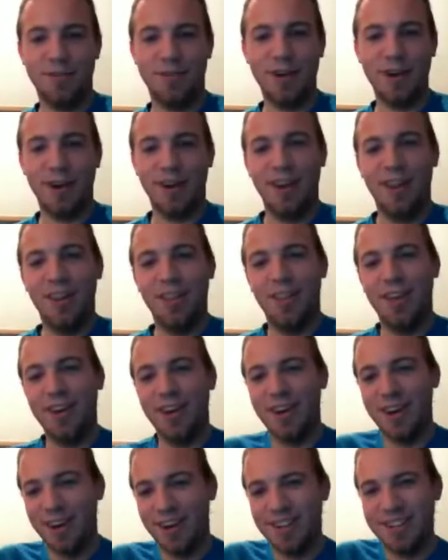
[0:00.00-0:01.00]
all of the
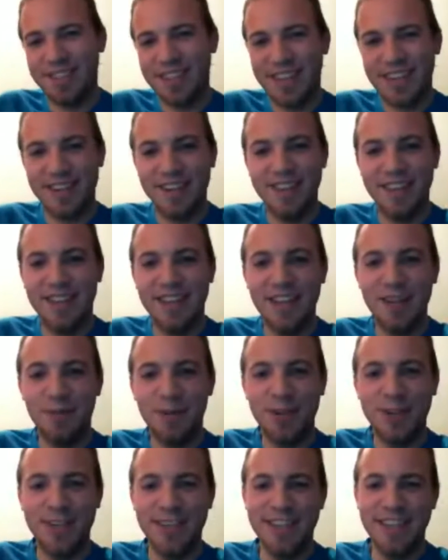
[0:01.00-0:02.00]
cars that are in the
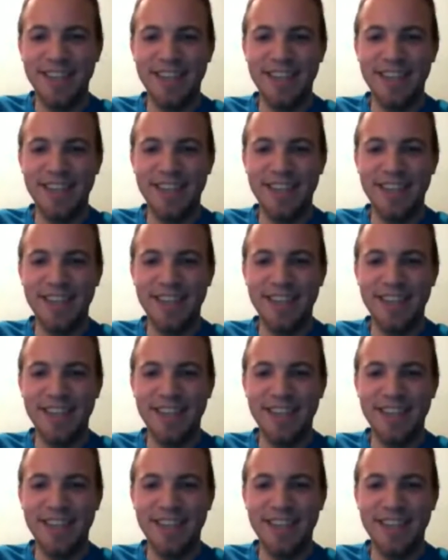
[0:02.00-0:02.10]
neighborhood.